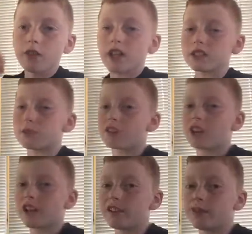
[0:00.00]
Well, that's
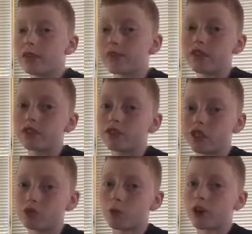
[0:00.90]
kind of what
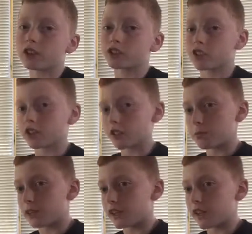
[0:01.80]
these walkers are going to
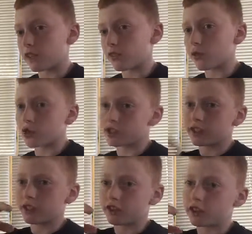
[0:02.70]
be like. Of course,
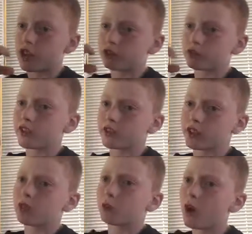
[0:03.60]
they're not really
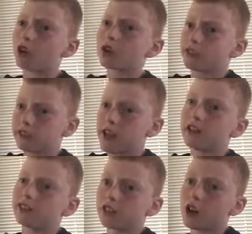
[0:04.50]
going to walk like
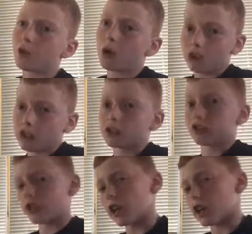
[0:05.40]
that. They're not walking
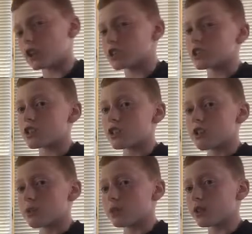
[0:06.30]
gorillas.
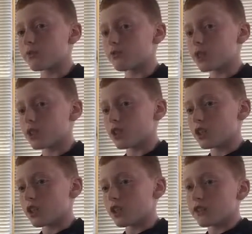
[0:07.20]
But
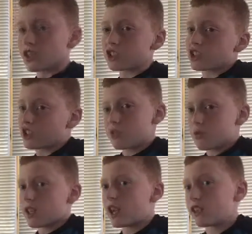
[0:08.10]
that's just the
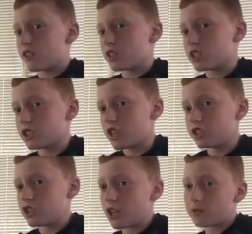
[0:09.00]
behind of the
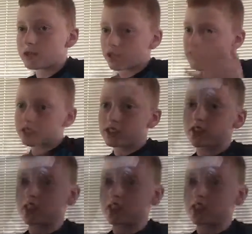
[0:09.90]
stage names. Let's.